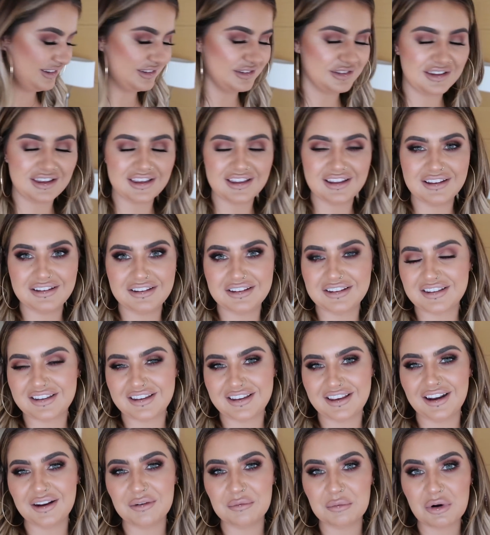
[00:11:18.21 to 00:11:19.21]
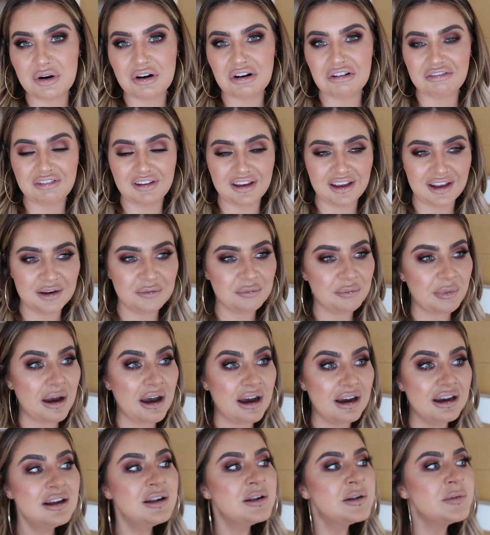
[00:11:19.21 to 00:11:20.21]
it's kind, of, it's kind of mortifying,
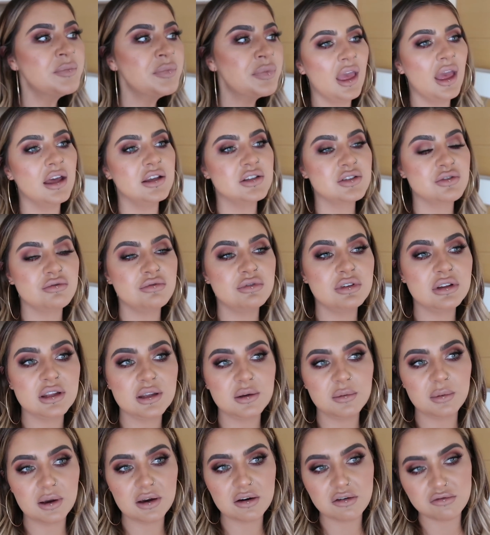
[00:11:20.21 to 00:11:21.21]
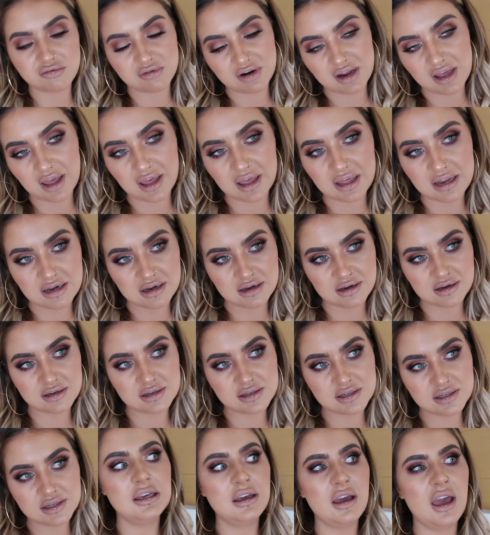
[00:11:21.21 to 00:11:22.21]
but it's really well written.
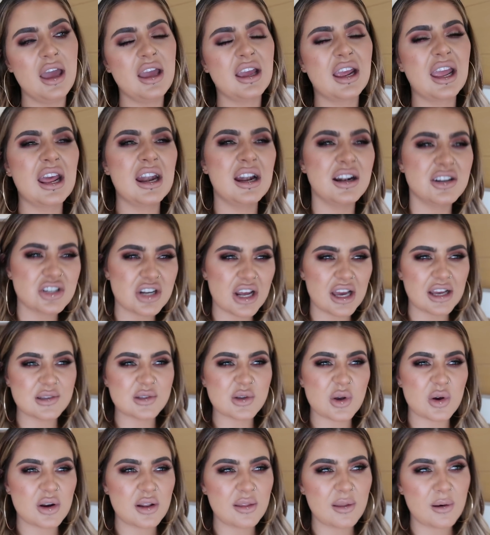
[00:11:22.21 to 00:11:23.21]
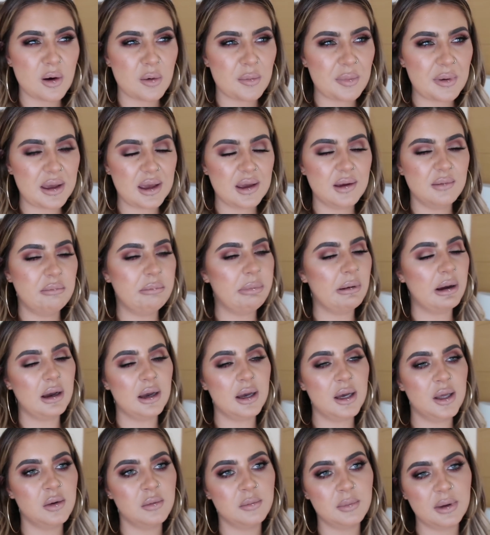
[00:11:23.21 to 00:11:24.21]
It kind of drags on a little bit,
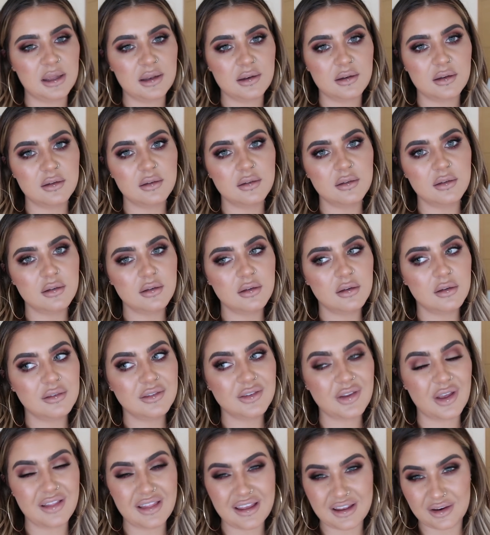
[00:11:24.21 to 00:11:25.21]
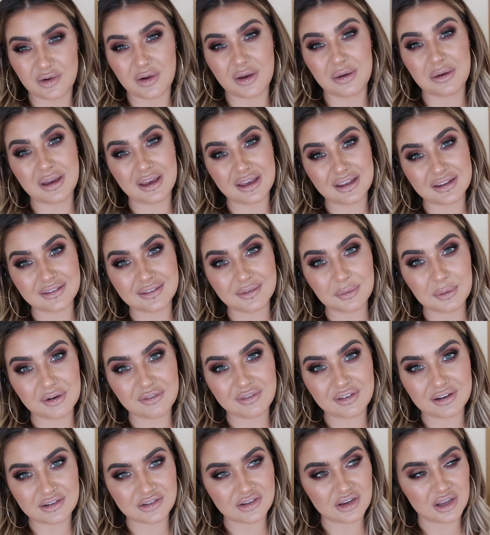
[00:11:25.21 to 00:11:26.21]
but I don't mind. So I'll let you know how it is when I
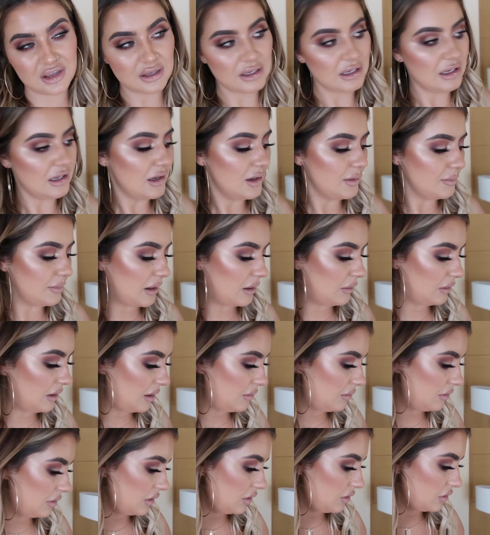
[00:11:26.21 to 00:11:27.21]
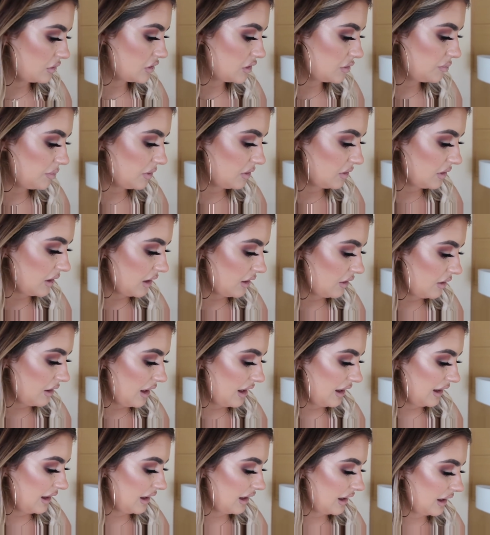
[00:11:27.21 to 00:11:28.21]
finish it. But yeah, we're gonna go to the pool now
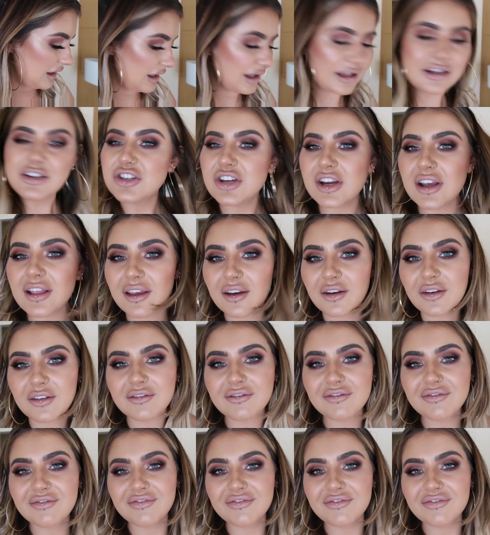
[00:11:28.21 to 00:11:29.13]
and chill out.